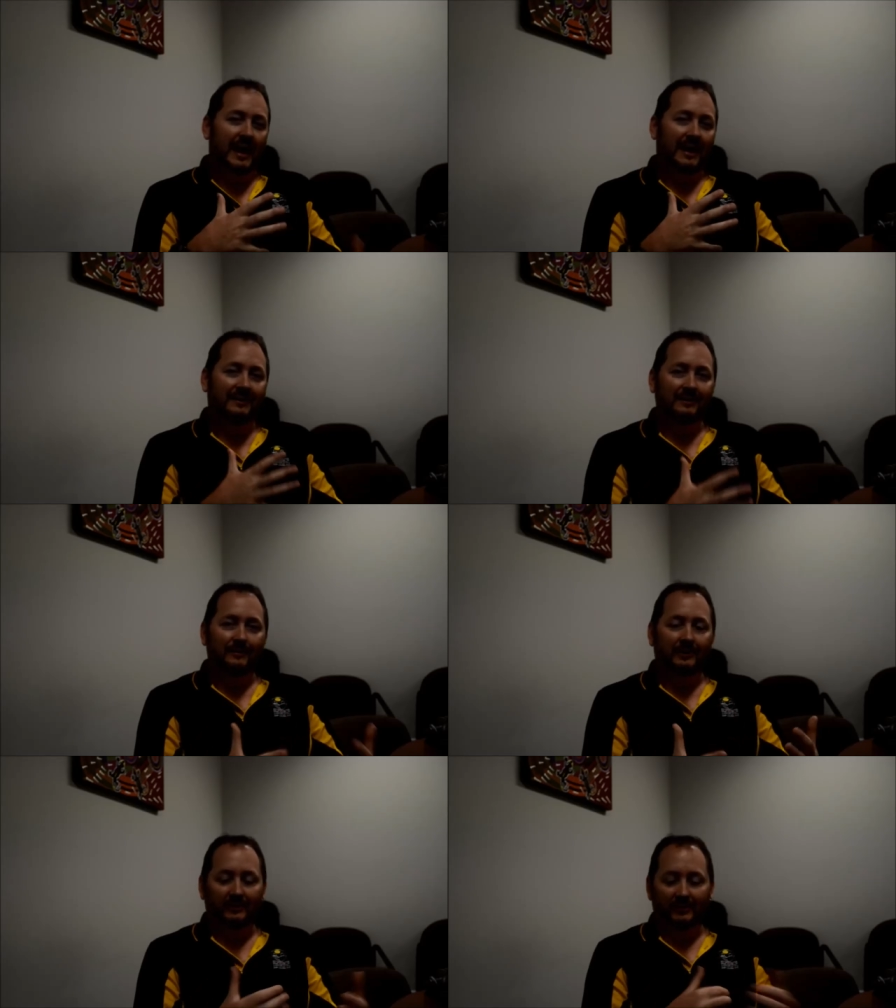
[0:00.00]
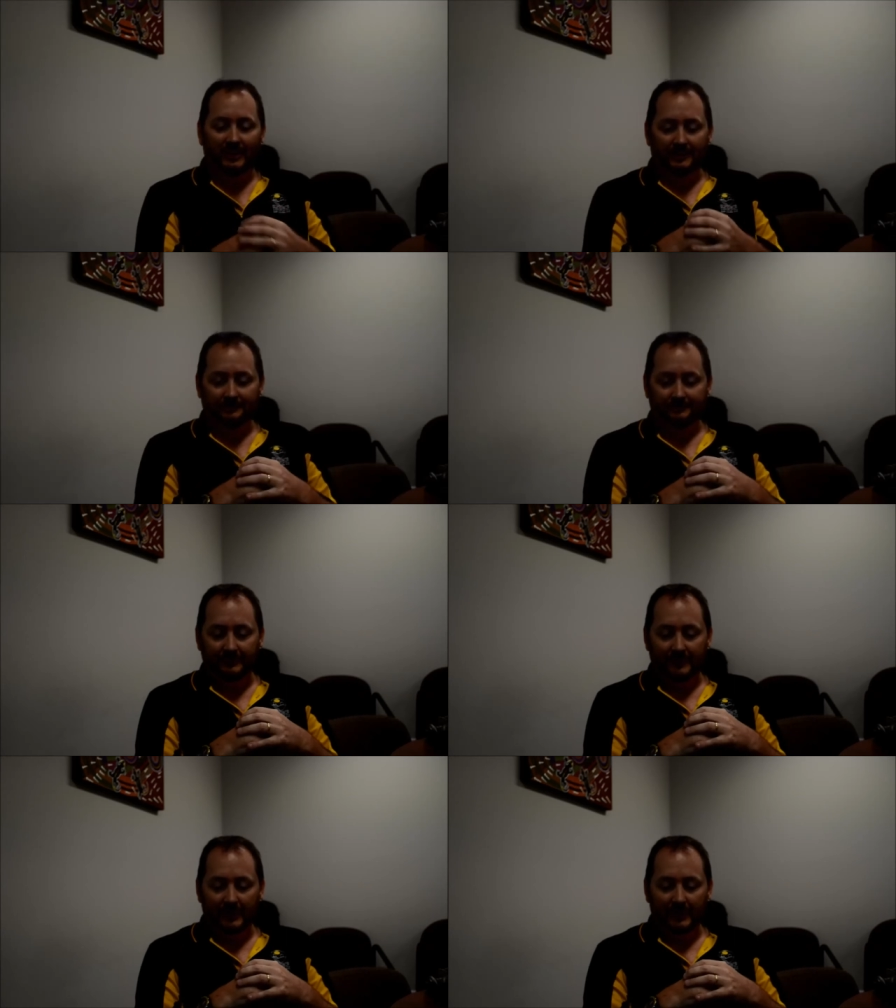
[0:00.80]
active listening
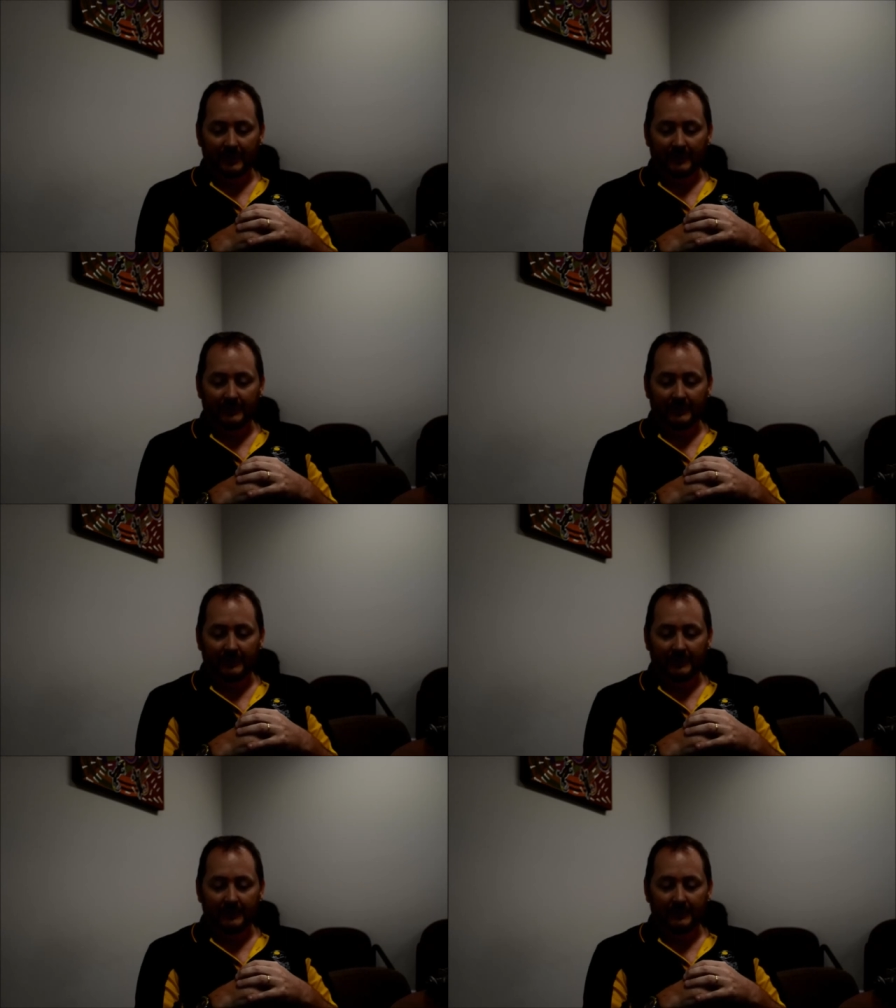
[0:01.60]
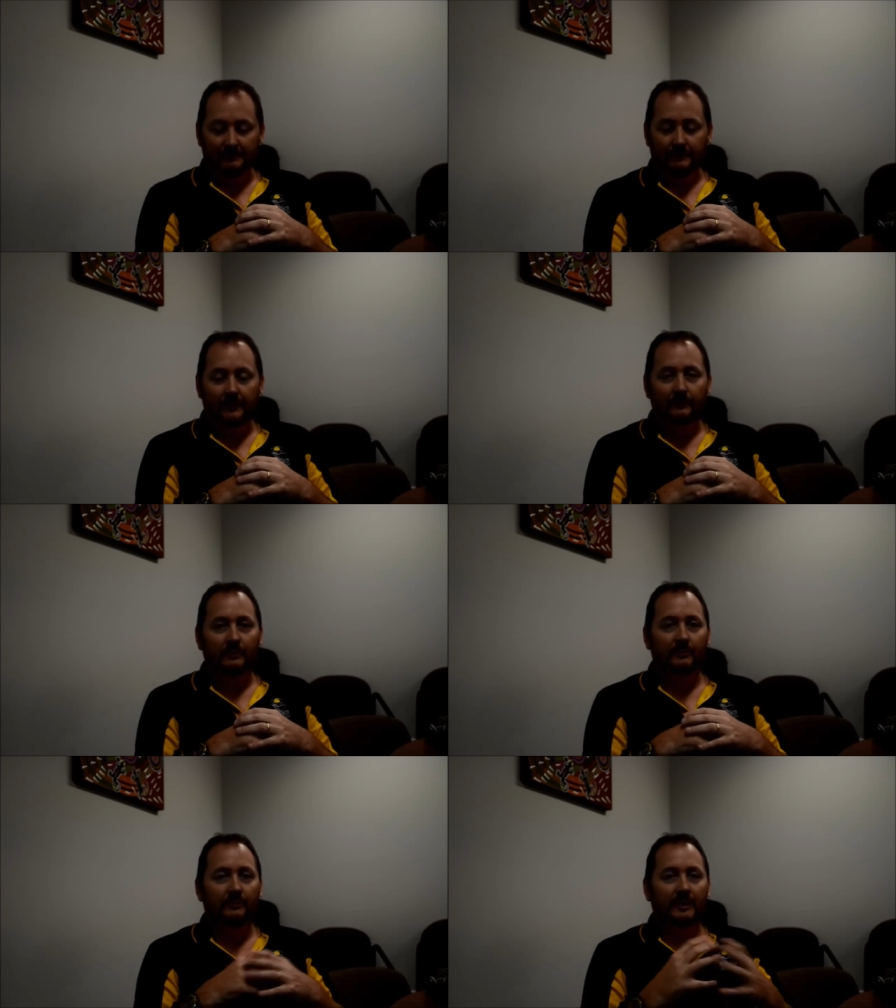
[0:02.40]
and um,
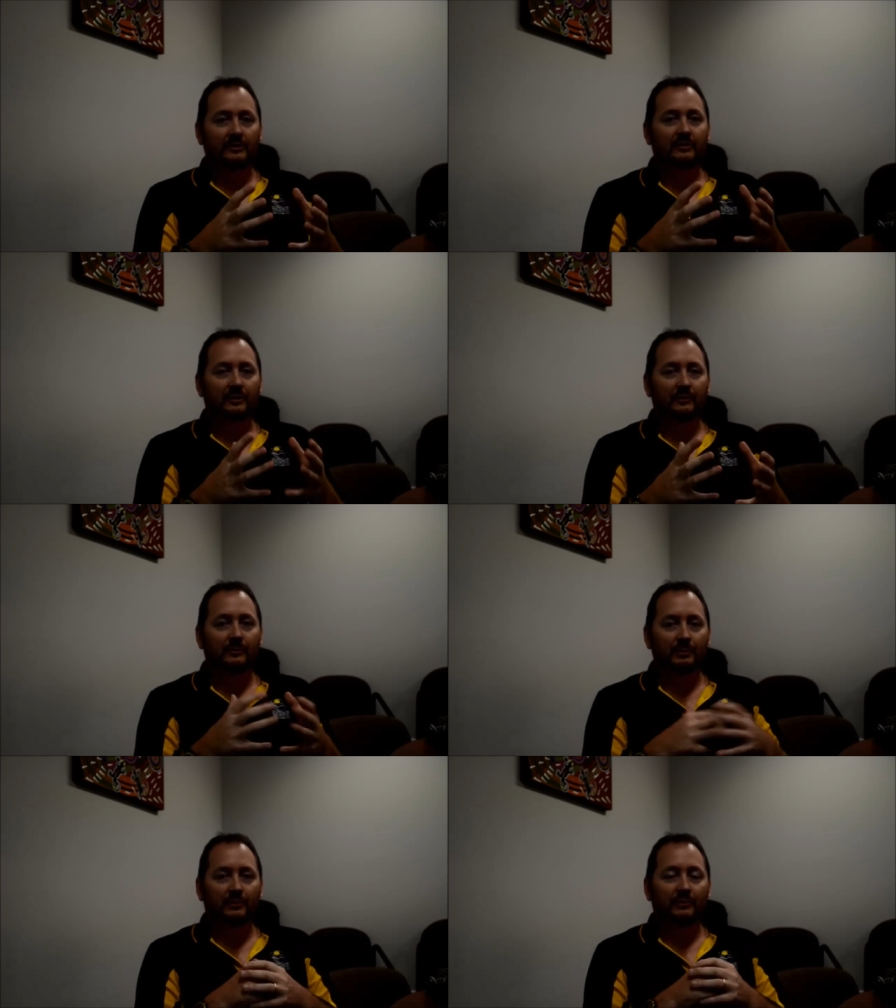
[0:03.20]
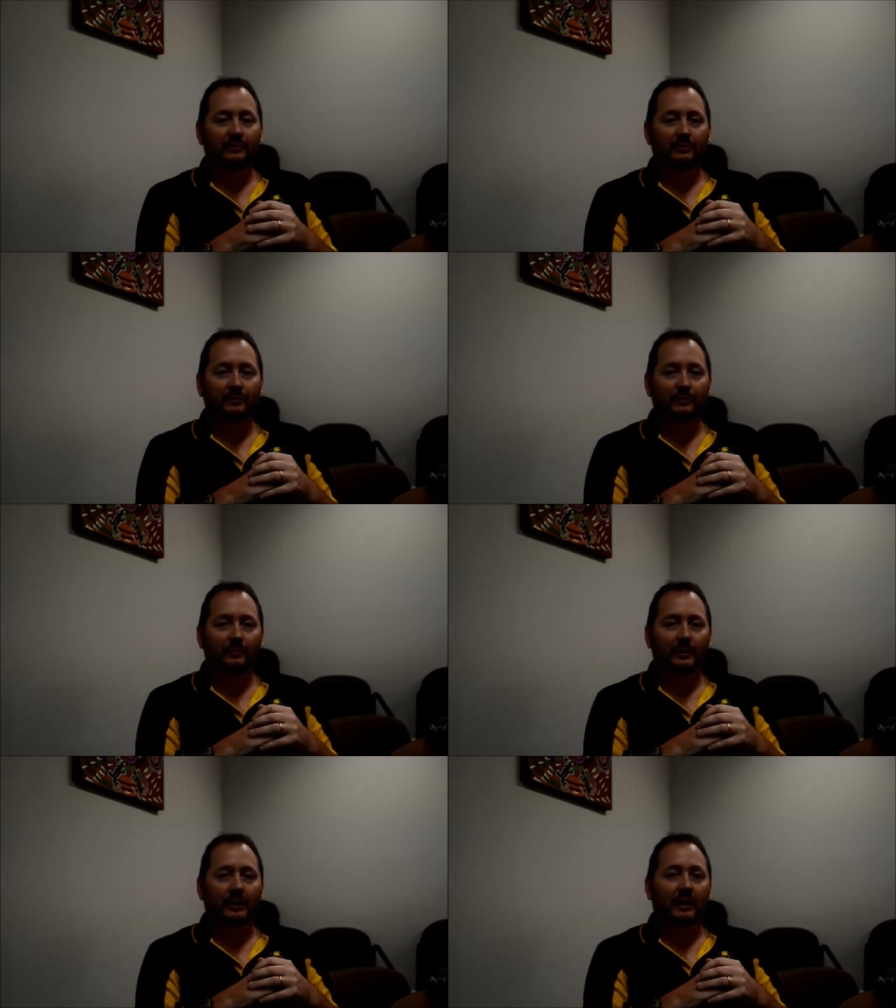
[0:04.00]
reflection of a person's
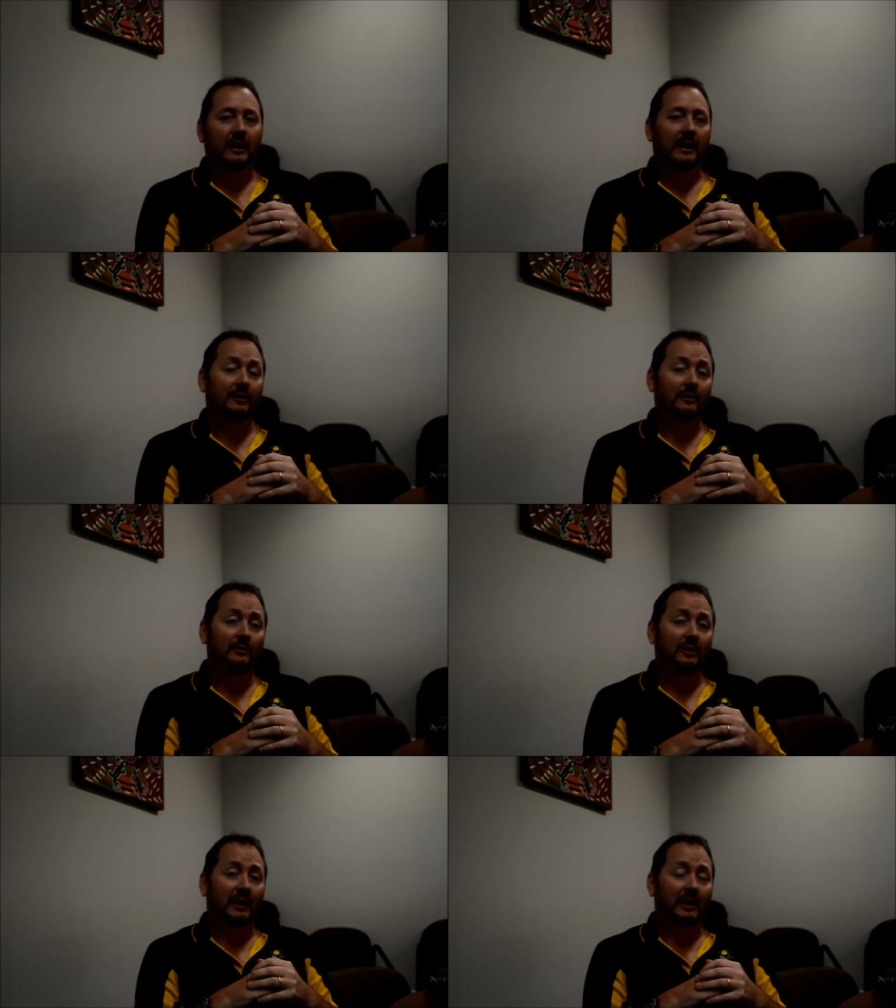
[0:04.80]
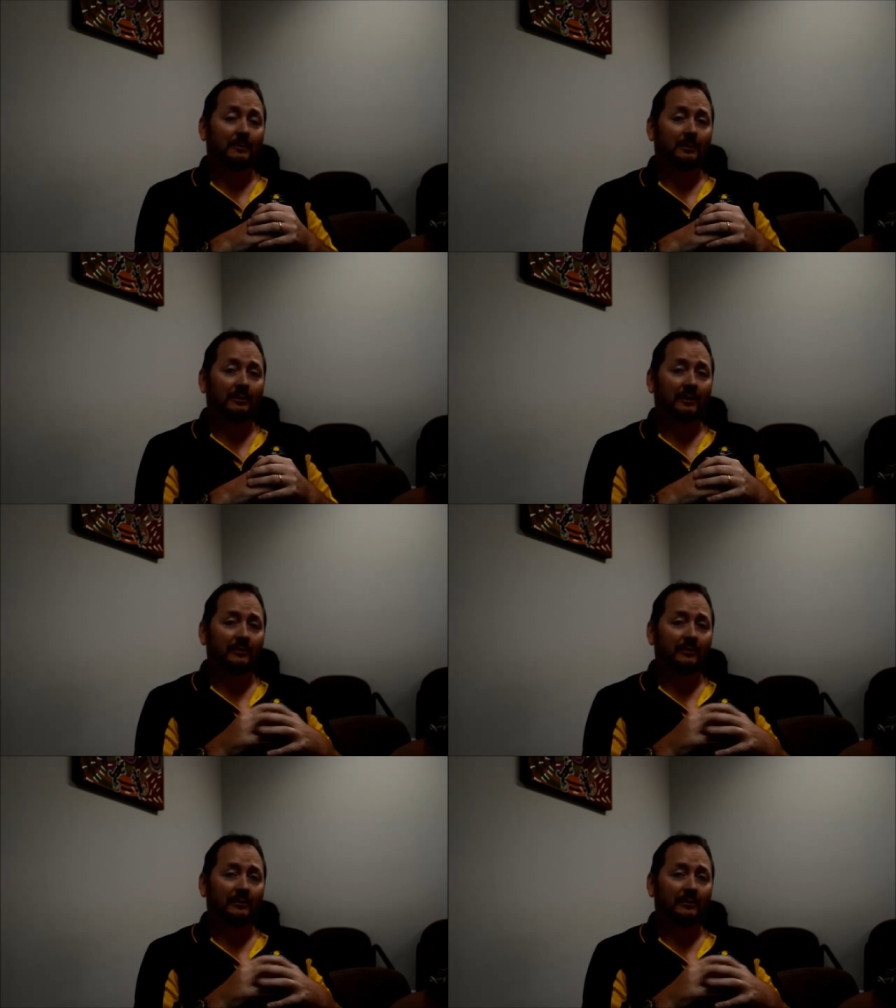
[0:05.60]
story and using empathy.